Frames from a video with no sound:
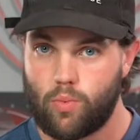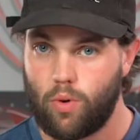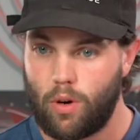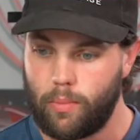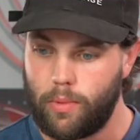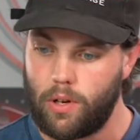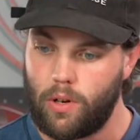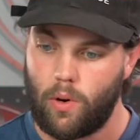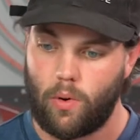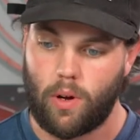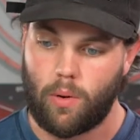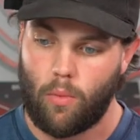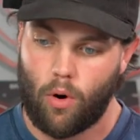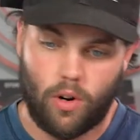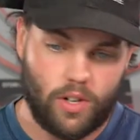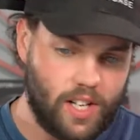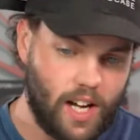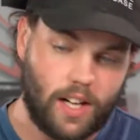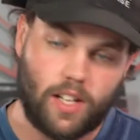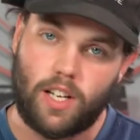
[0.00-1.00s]
We'll be doing
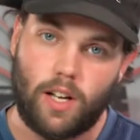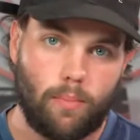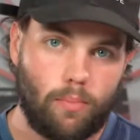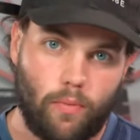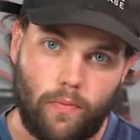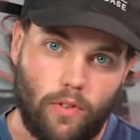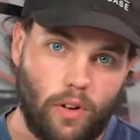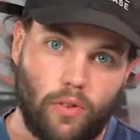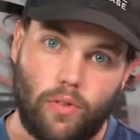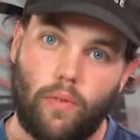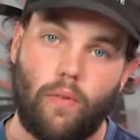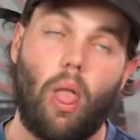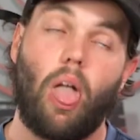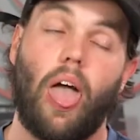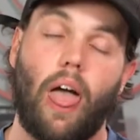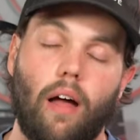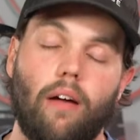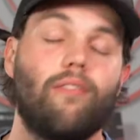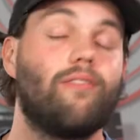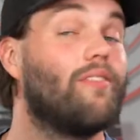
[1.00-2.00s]
more tech tip
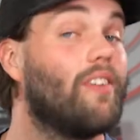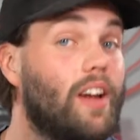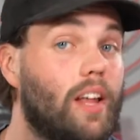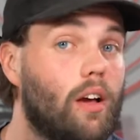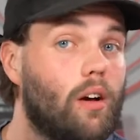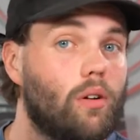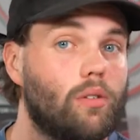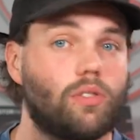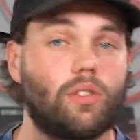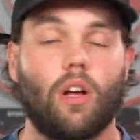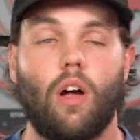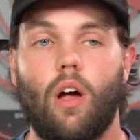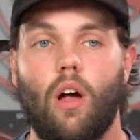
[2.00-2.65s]
videos.